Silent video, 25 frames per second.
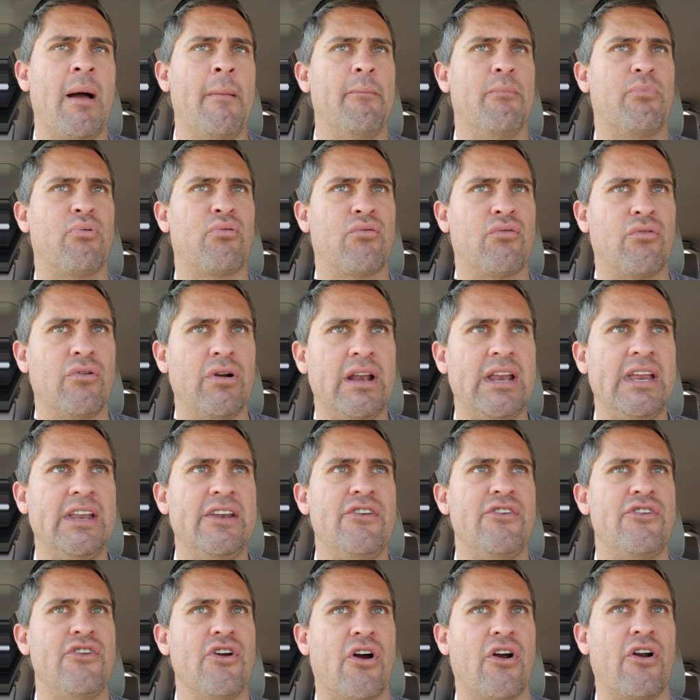pretty
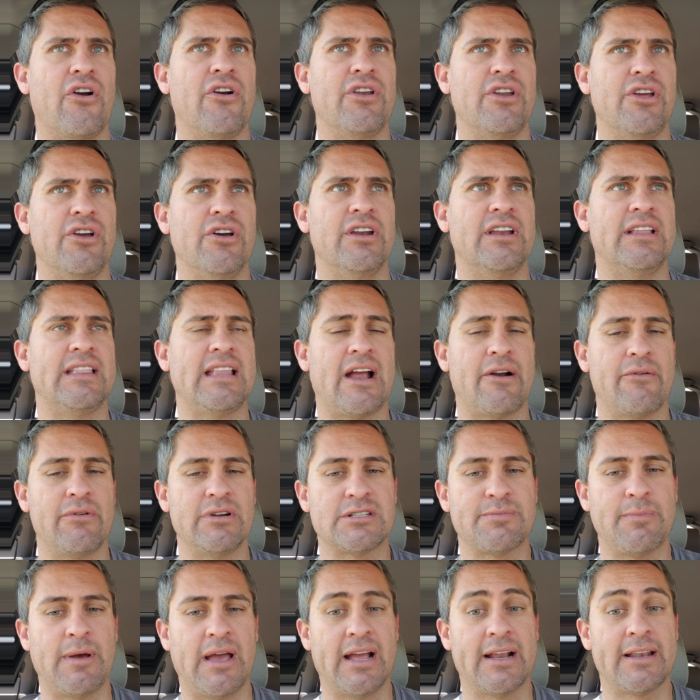darn good in that
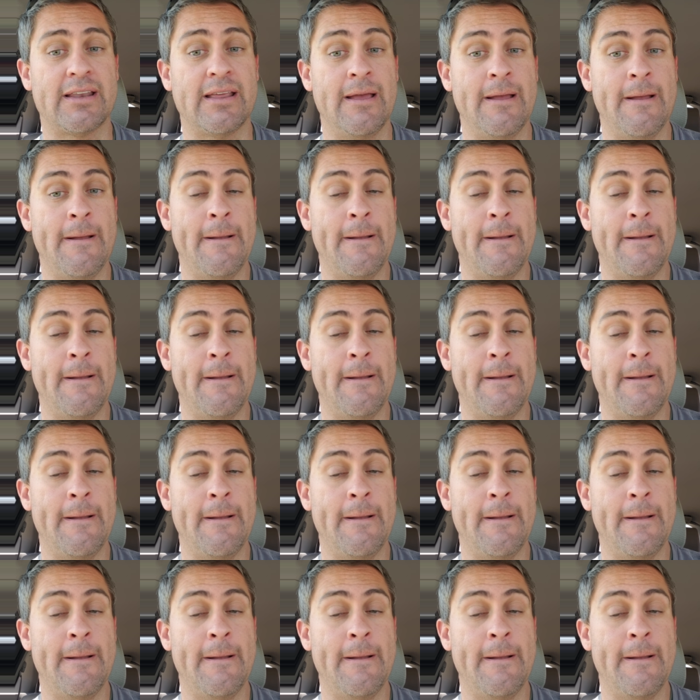respect.